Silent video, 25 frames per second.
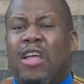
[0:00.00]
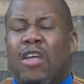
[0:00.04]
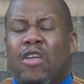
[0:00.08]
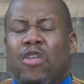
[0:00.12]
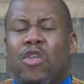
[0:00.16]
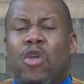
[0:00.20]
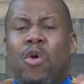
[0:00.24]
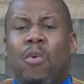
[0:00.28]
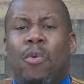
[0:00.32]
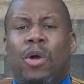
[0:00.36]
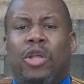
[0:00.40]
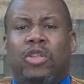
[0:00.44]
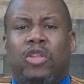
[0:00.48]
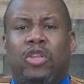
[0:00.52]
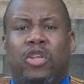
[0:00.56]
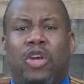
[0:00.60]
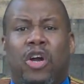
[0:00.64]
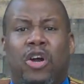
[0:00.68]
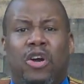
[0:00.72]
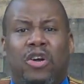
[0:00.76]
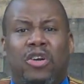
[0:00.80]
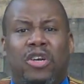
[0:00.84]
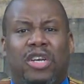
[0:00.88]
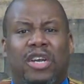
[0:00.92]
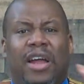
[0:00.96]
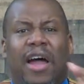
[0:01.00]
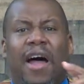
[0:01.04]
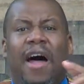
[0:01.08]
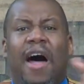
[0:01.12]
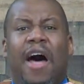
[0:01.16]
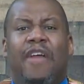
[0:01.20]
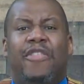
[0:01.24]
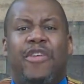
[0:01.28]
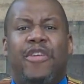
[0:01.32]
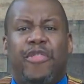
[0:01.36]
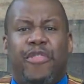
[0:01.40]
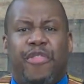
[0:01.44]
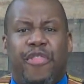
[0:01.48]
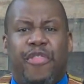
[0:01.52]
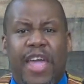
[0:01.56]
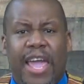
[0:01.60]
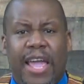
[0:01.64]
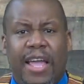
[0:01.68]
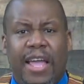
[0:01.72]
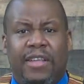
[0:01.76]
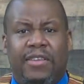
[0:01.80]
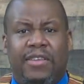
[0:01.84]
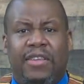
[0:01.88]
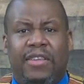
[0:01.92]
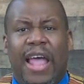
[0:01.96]
you will turn to other
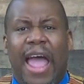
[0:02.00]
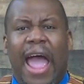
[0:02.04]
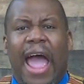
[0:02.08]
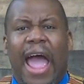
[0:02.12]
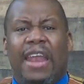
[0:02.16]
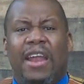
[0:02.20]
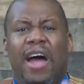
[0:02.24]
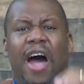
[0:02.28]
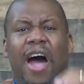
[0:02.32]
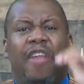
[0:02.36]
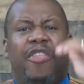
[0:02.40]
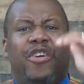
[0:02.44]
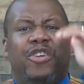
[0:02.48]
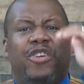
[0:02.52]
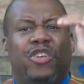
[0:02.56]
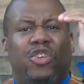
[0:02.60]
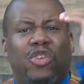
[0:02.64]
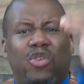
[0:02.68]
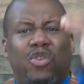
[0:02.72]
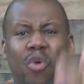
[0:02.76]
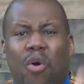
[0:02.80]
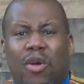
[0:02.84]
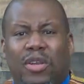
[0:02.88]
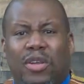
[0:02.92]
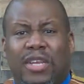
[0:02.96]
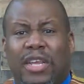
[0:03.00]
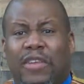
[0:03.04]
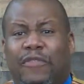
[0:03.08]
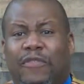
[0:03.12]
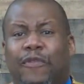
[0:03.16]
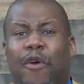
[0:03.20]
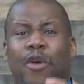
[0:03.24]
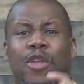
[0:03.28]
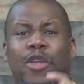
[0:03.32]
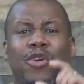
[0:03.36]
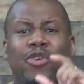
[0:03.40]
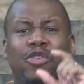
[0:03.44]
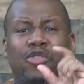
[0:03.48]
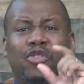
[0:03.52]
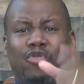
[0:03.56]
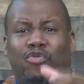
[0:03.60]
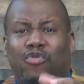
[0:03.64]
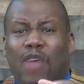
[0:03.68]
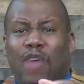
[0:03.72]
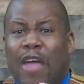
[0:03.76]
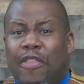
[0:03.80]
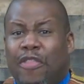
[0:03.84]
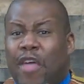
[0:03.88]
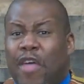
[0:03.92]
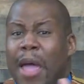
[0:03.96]
things and other sources for your
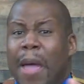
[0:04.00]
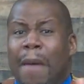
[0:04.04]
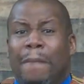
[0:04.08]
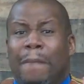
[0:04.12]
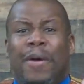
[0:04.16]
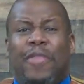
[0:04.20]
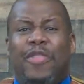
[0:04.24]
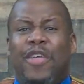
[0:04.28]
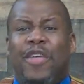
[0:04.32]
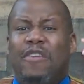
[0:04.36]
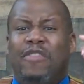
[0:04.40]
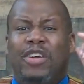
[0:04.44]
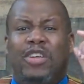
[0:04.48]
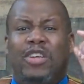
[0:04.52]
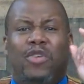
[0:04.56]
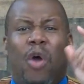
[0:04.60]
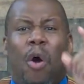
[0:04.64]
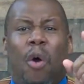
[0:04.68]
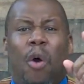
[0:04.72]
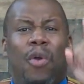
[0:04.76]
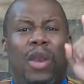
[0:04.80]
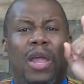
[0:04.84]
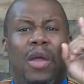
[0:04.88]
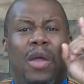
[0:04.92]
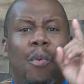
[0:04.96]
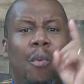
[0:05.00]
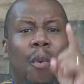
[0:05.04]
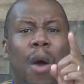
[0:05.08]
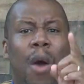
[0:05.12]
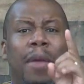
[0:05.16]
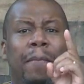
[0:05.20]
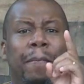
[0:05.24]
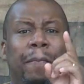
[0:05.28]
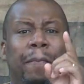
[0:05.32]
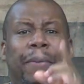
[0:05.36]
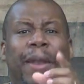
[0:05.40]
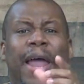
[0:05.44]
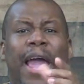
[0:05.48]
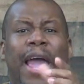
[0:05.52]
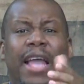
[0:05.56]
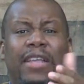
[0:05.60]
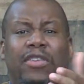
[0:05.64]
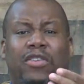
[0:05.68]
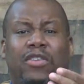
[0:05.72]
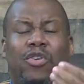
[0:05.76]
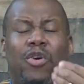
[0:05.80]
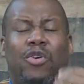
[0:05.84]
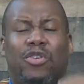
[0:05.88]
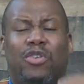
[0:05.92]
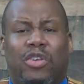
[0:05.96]
strength. But there is only one
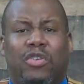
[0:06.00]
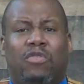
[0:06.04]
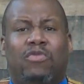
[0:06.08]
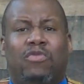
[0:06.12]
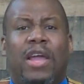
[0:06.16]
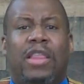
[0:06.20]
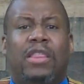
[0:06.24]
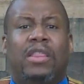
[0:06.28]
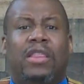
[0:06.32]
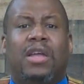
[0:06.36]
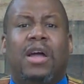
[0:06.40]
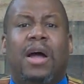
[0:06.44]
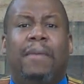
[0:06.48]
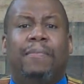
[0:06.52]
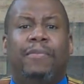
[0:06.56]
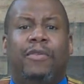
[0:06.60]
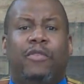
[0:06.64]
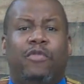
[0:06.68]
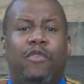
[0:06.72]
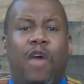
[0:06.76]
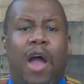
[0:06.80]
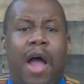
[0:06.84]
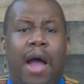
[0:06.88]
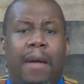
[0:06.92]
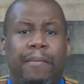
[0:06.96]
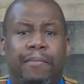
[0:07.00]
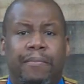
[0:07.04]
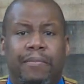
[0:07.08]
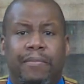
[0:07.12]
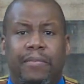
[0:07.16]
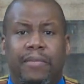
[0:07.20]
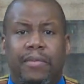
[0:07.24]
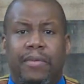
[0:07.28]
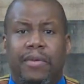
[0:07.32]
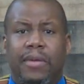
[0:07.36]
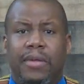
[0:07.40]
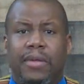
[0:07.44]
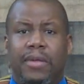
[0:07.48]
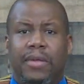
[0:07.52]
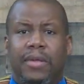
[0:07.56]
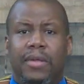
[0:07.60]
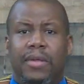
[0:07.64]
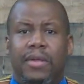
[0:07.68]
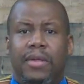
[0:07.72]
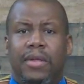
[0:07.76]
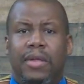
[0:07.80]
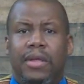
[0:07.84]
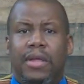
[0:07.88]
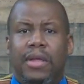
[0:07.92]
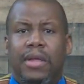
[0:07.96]
place your strength comes from.
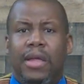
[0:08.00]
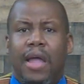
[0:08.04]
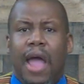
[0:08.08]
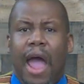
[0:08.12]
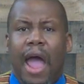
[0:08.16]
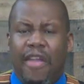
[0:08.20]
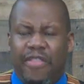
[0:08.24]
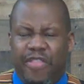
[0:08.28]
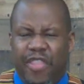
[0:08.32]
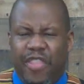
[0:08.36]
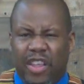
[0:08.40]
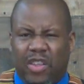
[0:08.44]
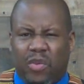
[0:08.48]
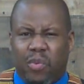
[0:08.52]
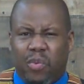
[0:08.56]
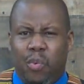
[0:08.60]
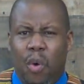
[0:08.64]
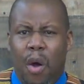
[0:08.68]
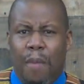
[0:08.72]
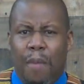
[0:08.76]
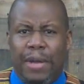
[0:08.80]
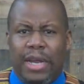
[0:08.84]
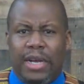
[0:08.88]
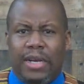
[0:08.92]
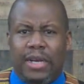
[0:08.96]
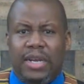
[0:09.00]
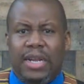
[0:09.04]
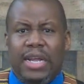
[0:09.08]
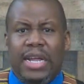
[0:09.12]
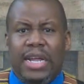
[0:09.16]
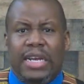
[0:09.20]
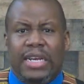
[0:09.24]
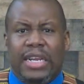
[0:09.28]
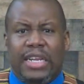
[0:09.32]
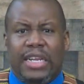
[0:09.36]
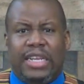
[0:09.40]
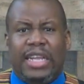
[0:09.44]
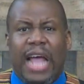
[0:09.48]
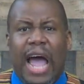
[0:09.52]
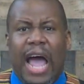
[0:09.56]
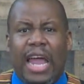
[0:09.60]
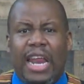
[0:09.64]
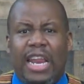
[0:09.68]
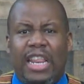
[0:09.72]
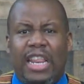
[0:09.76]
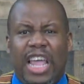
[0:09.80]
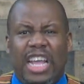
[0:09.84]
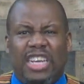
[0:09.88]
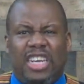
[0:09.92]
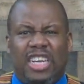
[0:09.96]
And this woman
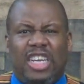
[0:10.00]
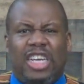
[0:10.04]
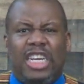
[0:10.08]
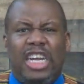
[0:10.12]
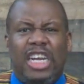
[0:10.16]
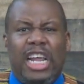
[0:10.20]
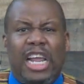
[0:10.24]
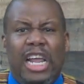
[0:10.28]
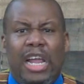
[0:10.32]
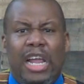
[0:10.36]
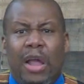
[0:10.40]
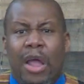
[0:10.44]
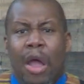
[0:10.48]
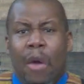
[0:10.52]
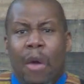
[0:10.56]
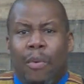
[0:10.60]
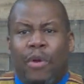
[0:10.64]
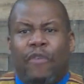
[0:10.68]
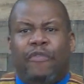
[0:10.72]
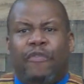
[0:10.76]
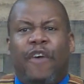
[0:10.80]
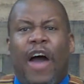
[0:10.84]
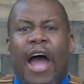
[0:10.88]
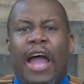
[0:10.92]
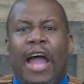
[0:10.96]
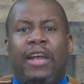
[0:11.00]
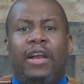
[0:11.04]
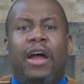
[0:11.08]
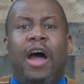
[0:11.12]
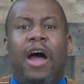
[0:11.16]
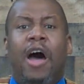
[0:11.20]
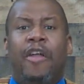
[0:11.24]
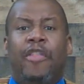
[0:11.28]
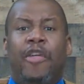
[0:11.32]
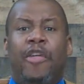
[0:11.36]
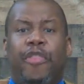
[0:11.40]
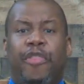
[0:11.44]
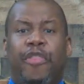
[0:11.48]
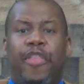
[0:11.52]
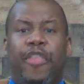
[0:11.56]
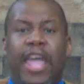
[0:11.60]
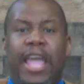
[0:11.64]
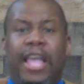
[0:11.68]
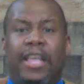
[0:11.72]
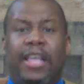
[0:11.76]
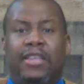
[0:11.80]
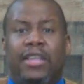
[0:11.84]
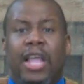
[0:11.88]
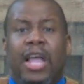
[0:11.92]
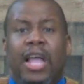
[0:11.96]
decided that she would find other
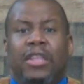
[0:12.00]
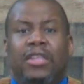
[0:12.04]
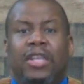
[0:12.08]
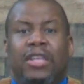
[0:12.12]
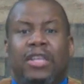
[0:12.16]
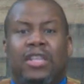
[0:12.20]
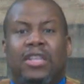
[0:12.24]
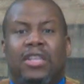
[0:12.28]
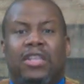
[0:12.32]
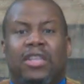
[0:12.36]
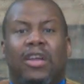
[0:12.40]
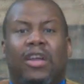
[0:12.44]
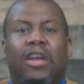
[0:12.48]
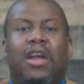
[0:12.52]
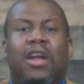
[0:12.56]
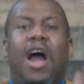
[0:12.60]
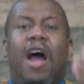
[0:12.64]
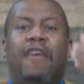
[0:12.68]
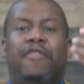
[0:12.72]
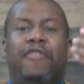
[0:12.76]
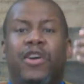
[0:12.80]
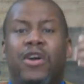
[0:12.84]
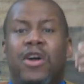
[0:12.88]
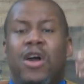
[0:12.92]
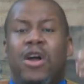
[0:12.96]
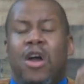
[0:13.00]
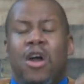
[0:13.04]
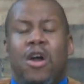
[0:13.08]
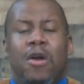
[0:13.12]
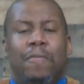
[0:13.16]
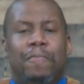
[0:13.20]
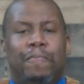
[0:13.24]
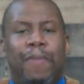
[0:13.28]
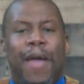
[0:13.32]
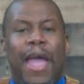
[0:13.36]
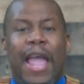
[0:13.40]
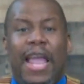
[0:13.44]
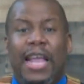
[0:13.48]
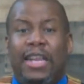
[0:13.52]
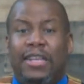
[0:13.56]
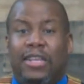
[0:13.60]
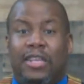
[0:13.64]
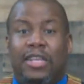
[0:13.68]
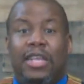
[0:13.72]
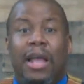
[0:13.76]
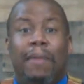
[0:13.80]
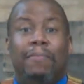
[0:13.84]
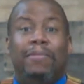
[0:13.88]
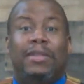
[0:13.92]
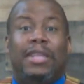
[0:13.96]
things to cover her pain.
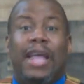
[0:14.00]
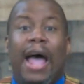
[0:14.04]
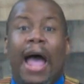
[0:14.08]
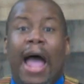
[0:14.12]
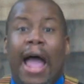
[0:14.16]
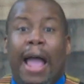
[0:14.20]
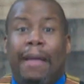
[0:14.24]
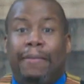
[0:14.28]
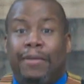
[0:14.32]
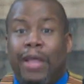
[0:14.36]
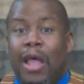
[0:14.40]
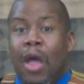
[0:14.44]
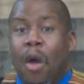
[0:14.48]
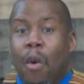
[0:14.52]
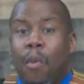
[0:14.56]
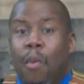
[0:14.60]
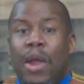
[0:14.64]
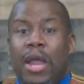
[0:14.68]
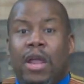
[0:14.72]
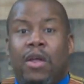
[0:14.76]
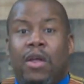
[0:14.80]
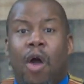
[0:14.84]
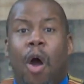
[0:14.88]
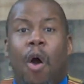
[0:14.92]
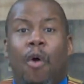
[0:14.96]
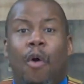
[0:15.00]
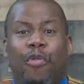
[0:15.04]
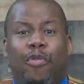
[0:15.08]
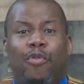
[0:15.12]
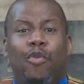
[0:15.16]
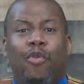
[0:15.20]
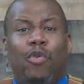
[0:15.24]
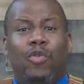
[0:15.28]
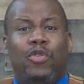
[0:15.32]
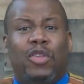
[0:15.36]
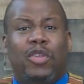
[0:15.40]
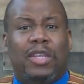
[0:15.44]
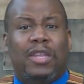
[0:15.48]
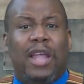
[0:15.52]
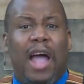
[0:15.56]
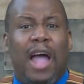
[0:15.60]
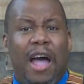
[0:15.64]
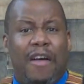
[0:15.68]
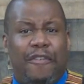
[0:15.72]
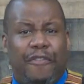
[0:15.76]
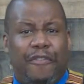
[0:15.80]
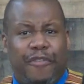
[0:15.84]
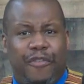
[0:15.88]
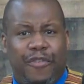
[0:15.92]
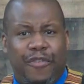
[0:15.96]
Sometimes we go through
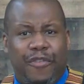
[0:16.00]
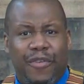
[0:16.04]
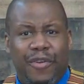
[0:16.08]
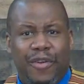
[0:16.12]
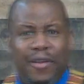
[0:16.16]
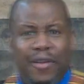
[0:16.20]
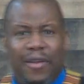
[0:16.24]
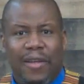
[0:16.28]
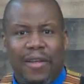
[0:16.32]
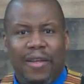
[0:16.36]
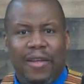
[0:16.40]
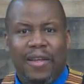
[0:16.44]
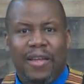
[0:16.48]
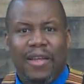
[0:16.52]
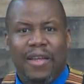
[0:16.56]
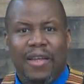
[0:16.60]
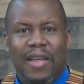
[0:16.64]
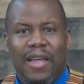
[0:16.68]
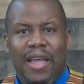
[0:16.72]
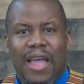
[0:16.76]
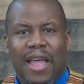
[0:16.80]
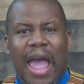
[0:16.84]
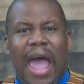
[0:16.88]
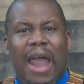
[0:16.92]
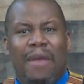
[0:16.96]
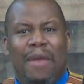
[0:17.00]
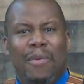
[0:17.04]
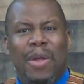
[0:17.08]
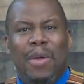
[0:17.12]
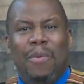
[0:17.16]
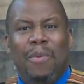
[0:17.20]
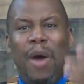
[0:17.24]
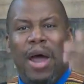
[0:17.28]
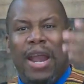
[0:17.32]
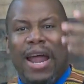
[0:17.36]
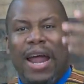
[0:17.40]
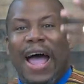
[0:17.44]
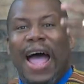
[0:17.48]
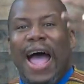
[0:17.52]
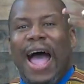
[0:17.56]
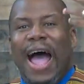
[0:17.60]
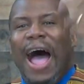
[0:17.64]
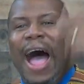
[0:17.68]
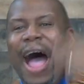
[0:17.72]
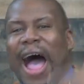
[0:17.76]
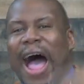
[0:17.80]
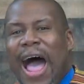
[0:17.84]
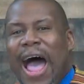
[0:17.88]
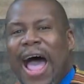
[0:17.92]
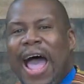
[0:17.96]
stuff and we want to
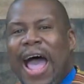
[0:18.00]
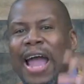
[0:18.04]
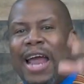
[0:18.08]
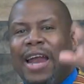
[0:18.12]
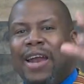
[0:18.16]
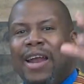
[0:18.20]
hide